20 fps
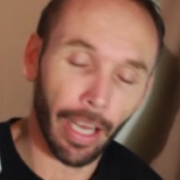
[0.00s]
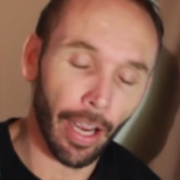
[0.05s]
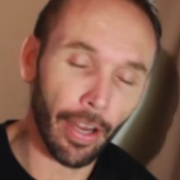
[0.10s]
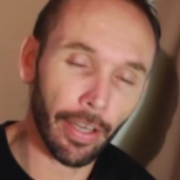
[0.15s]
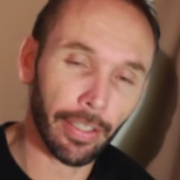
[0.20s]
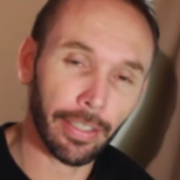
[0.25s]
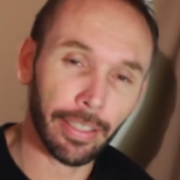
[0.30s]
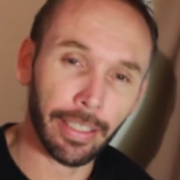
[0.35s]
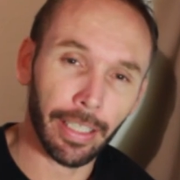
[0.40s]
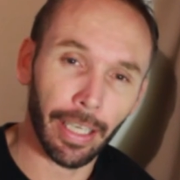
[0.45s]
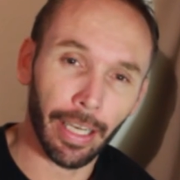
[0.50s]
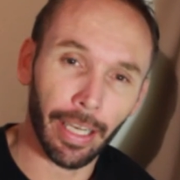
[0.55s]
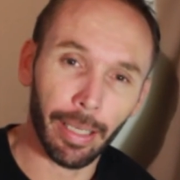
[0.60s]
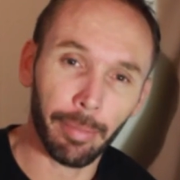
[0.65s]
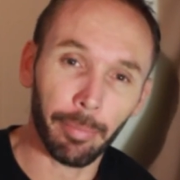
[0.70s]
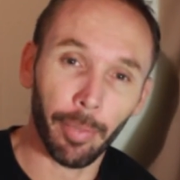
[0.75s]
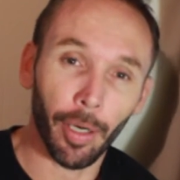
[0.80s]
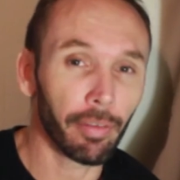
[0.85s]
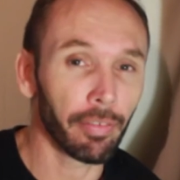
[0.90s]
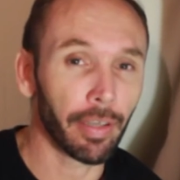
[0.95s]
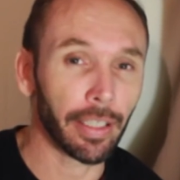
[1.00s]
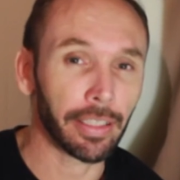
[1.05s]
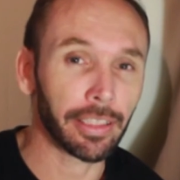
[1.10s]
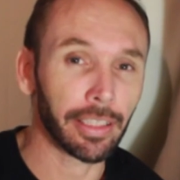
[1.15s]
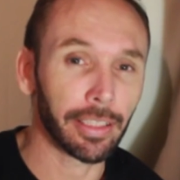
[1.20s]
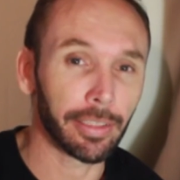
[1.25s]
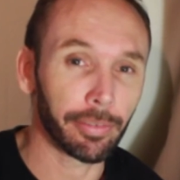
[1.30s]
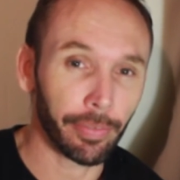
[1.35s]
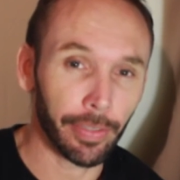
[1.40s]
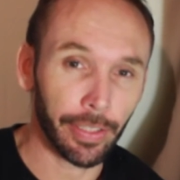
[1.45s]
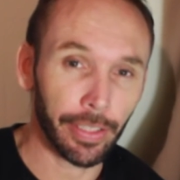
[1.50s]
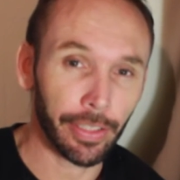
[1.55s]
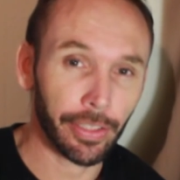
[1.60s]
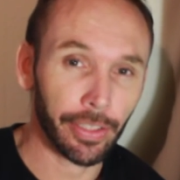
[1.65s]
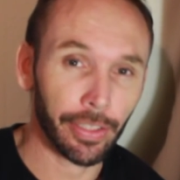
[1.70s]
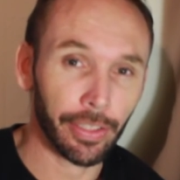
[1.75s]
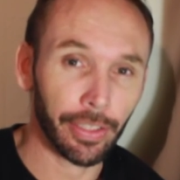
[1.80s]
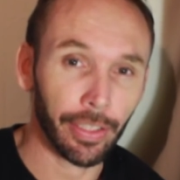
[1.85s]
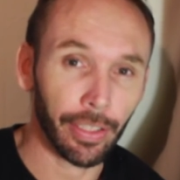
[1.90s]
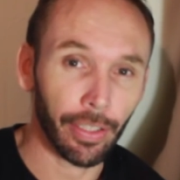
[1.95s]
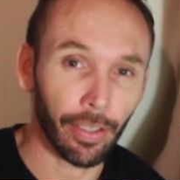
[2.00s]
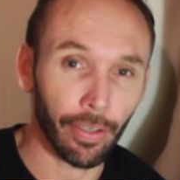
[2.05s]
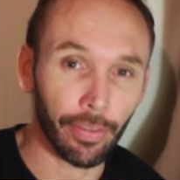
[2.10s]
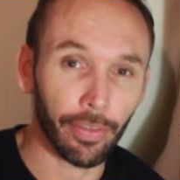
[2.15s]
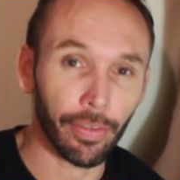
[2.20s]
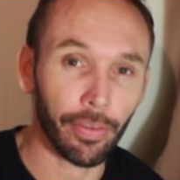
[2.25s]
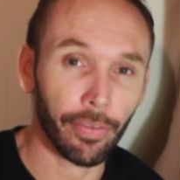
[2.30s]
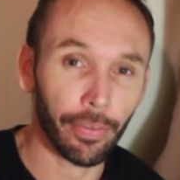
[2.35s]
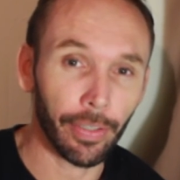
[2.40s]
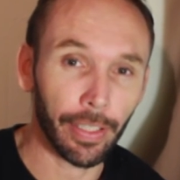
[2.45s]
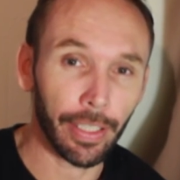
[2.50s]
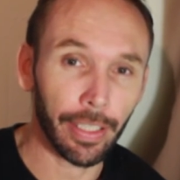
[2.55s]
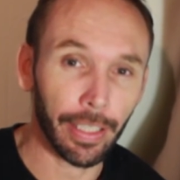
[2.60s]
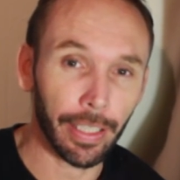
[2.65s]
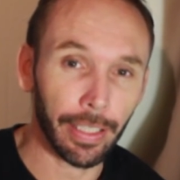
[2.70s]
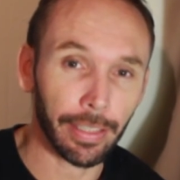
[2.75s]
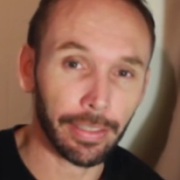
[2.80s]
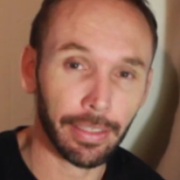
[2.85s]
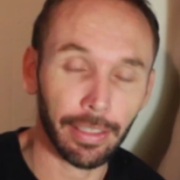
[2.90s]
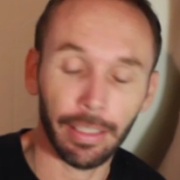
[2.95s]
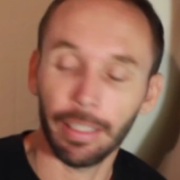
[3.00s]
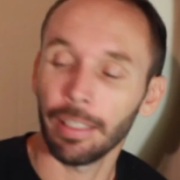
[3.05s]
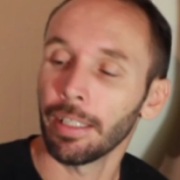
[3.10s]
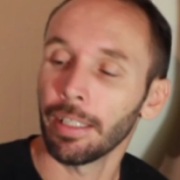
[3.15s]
only game I've actually finished on the 3DS.